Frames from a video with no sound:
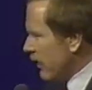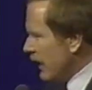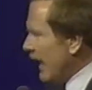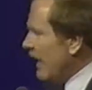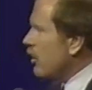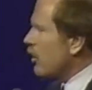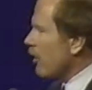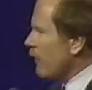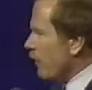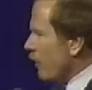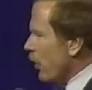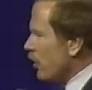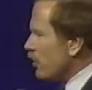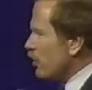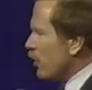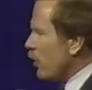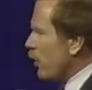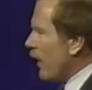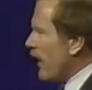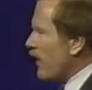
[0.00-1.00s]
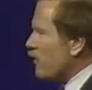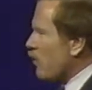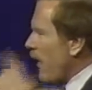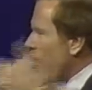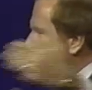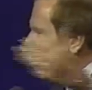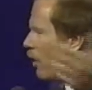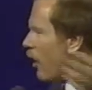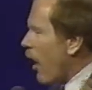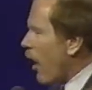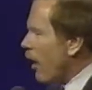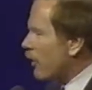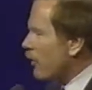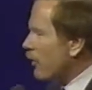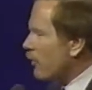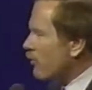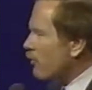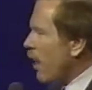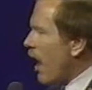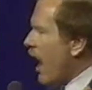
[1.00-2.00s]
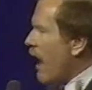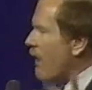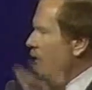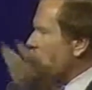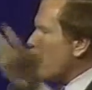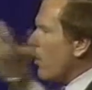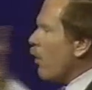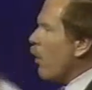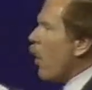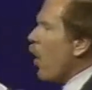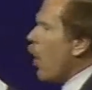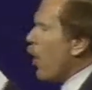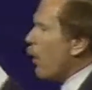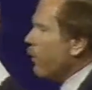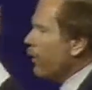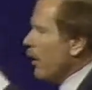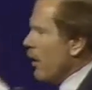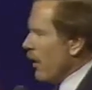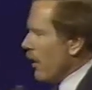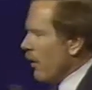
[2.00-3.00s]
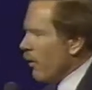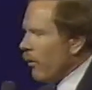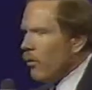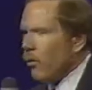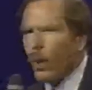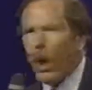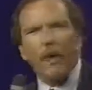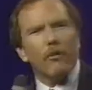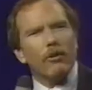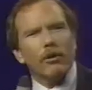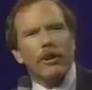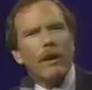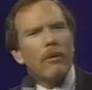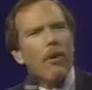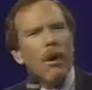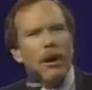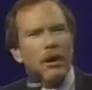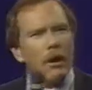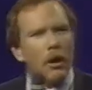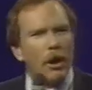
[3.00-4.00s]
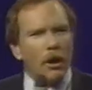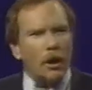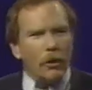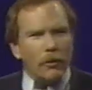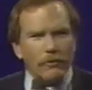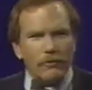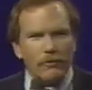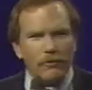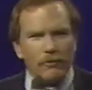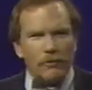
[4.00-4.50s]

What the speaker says: eat the food you eat, drive the car you drive, and go home wherever they want to go.